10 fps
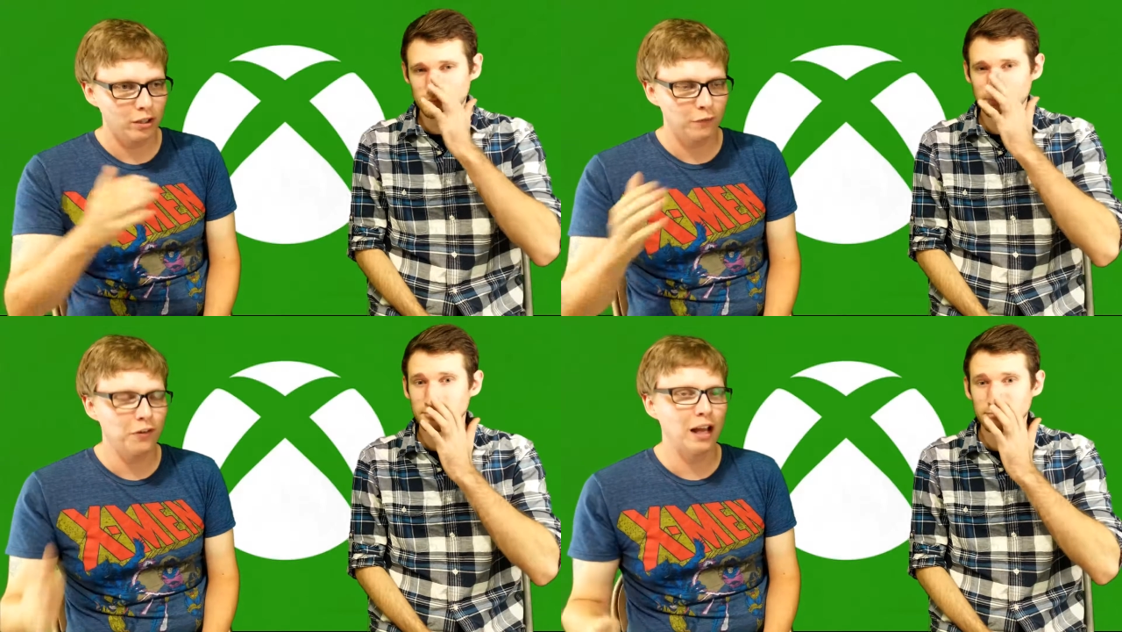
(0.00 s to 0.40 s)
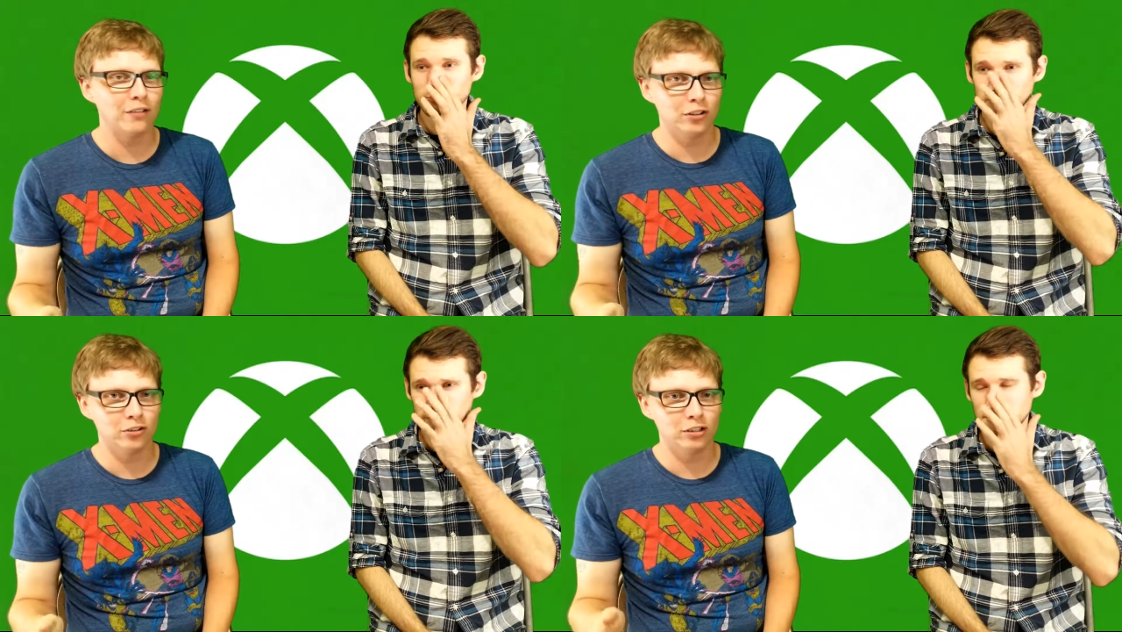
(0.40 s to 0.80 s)
Speaker 1: hundred and
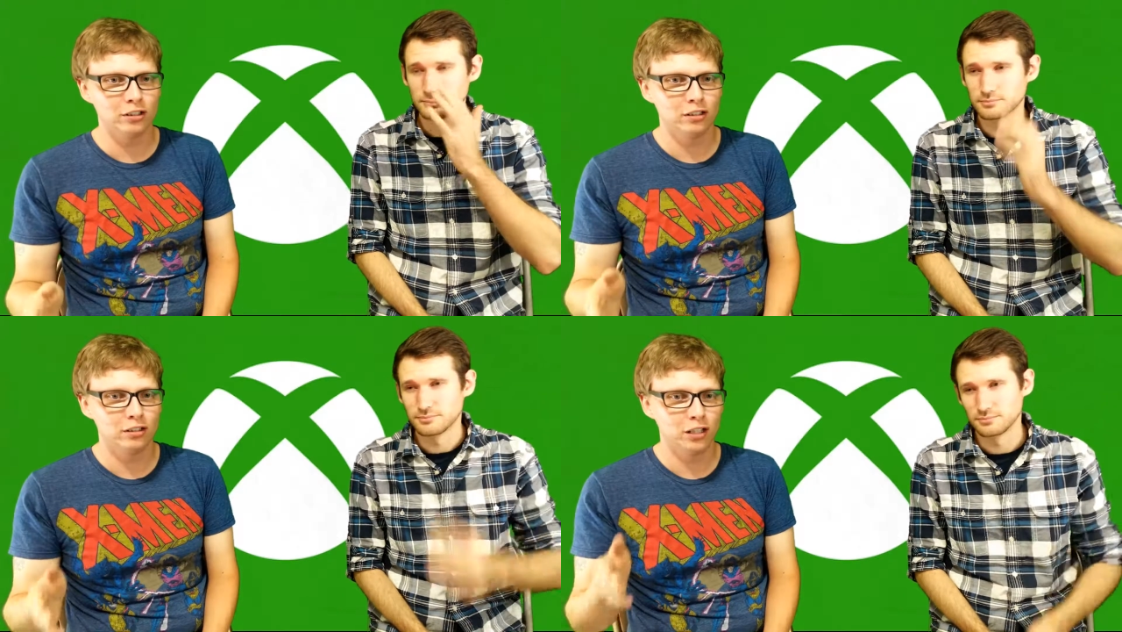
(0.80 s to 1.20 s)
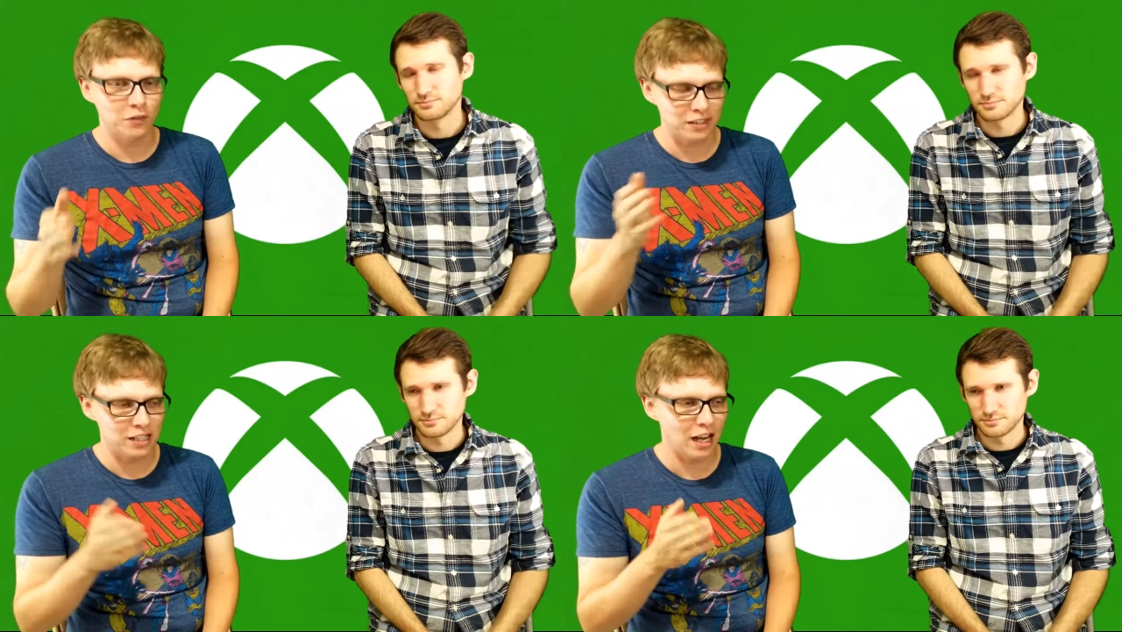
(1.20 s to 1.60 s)
five hundred.
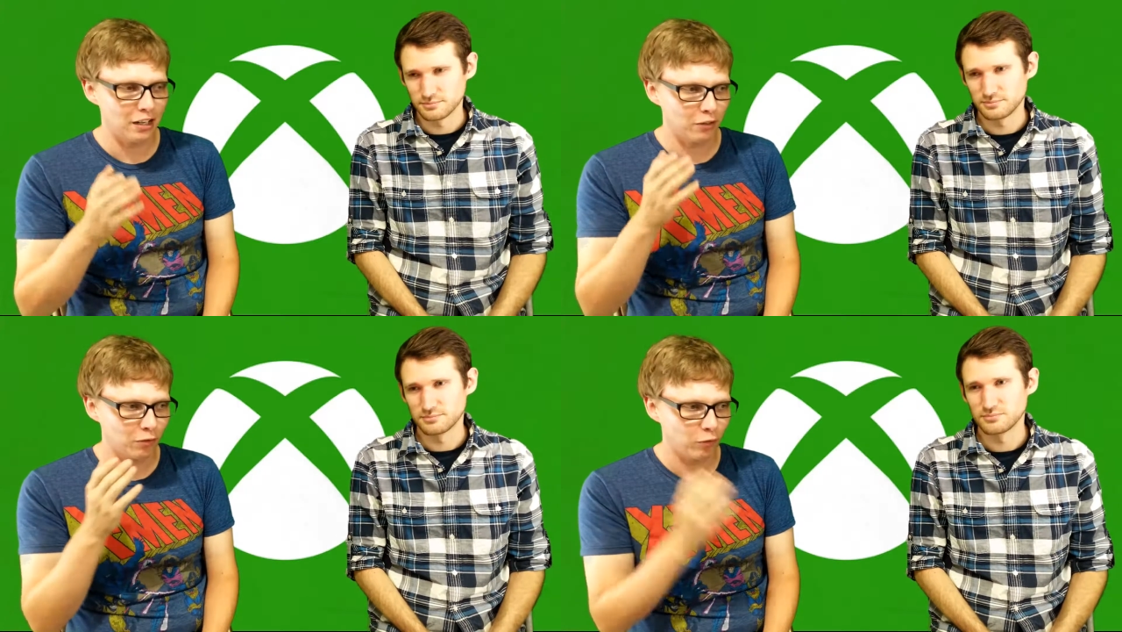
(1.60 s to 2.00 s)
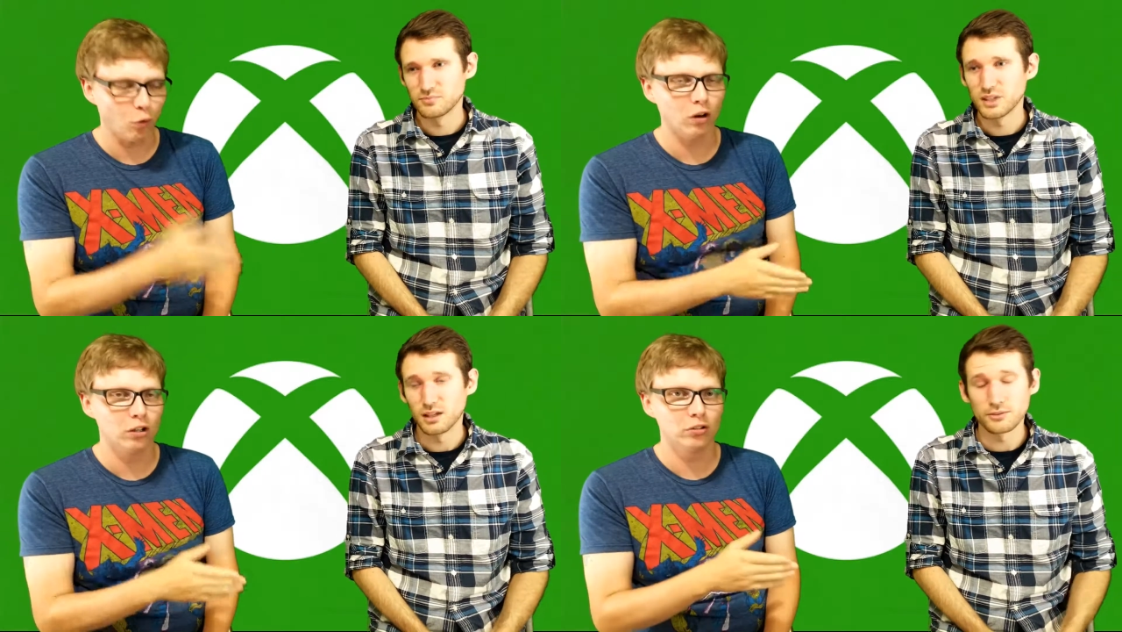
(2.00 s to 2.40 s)
If it's not,
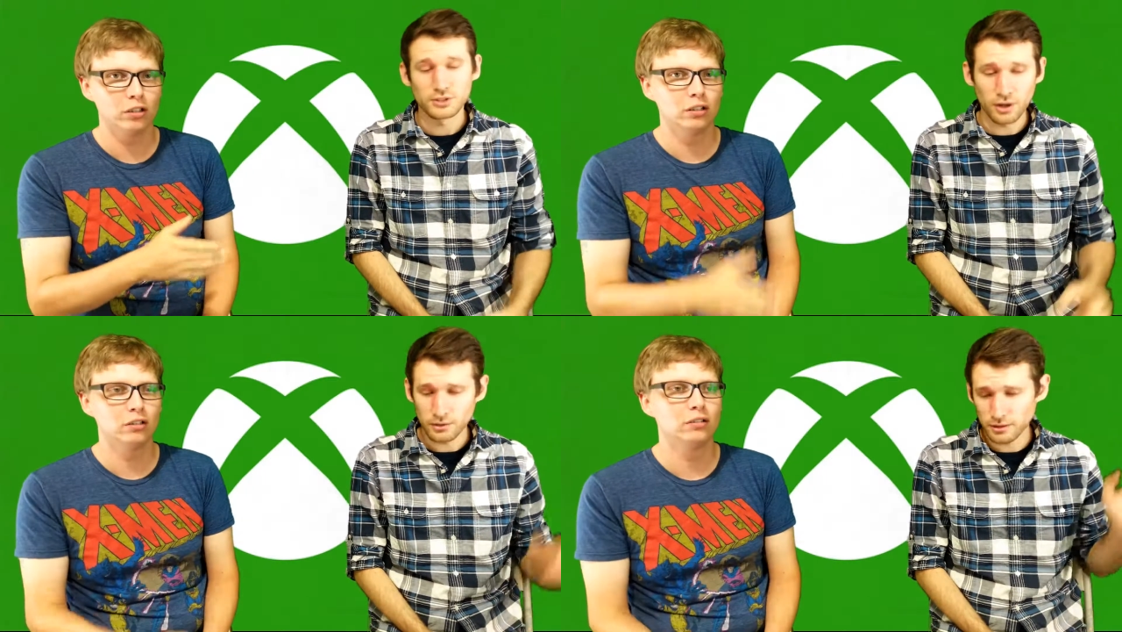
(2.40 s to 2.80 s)
four hundred. If